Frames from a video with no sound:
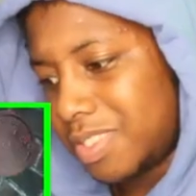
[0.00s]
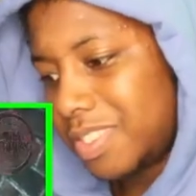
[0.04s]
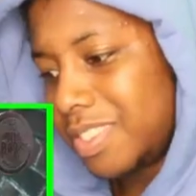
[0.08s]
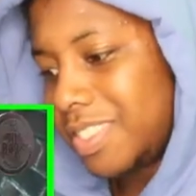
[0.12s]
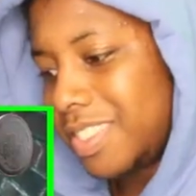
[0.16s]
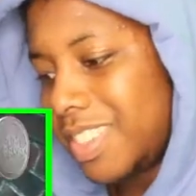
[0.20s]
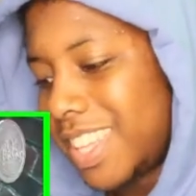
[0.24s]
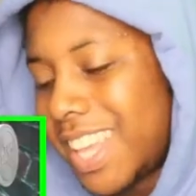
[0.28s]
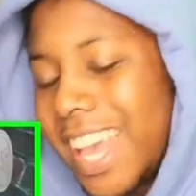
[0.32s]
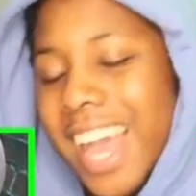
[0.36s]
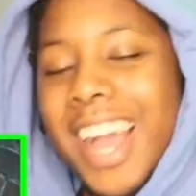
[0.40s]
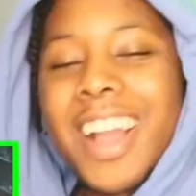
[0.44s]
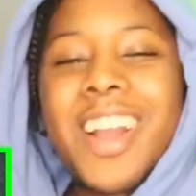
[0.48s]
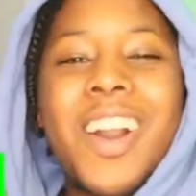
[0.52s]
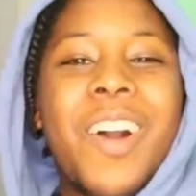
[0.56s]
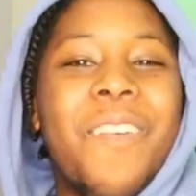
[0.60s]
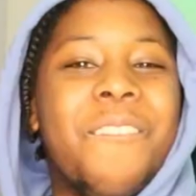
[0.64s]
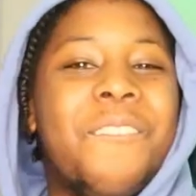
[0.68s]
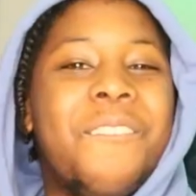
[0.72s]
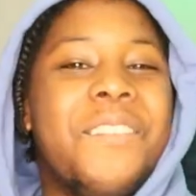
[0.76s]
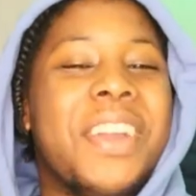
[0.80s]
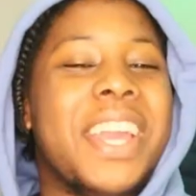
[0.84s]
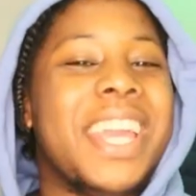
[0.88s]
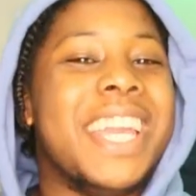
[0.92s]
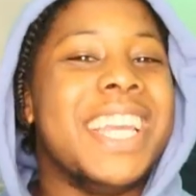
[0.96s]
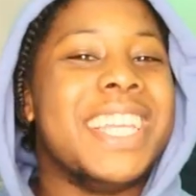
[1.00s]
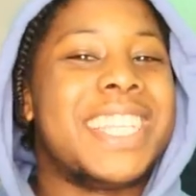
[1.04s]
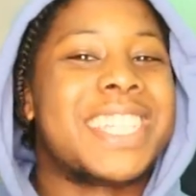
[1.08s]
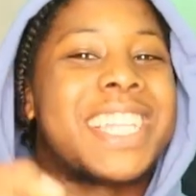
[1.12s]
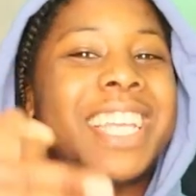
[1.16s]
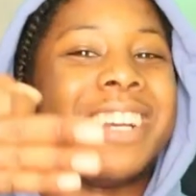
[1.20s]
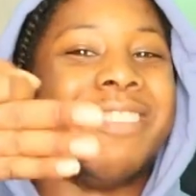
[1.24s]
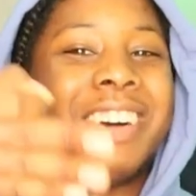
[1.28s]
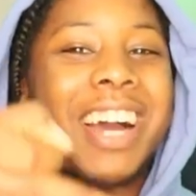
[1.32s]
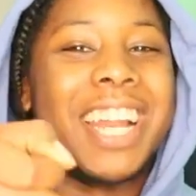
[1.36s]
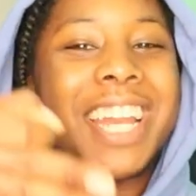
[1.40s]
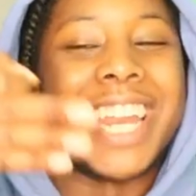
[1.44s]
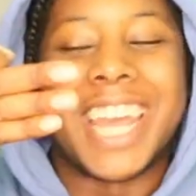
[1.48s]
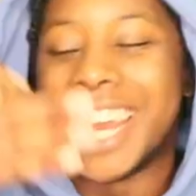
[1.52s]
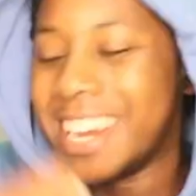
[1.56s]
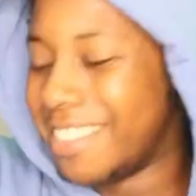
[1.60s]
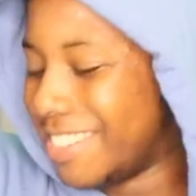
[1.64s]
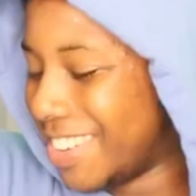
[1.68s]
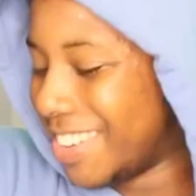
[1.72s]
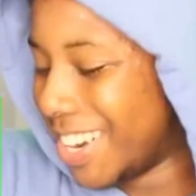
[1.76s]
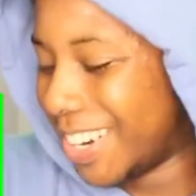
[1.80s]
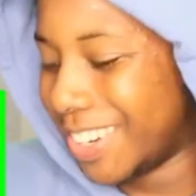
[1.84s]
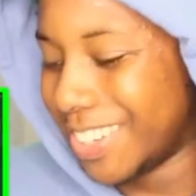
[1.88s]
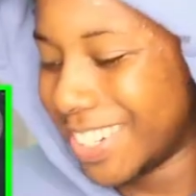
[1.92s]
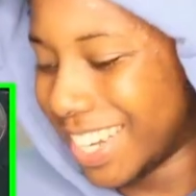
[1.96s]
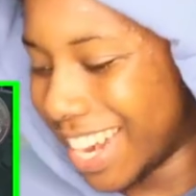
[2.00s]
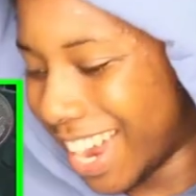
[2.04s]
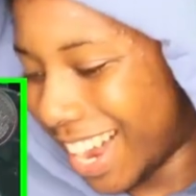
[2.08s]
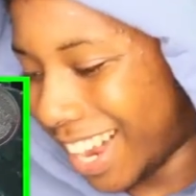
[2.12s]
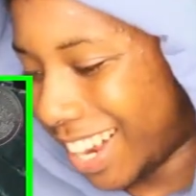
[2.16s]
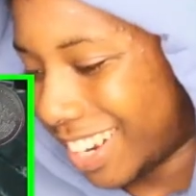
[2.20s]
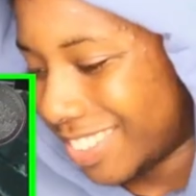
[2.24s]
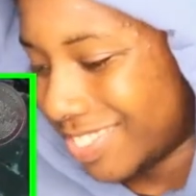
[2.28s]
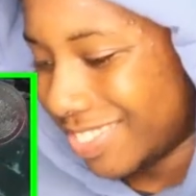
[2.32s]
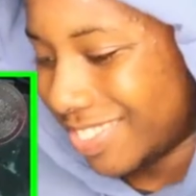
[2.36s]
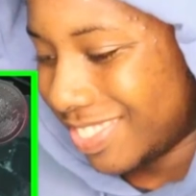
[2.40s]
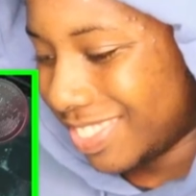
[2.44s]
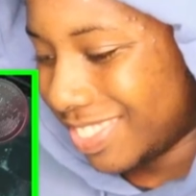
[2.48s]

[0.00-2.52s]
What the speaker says: I got peace to my name, no nah.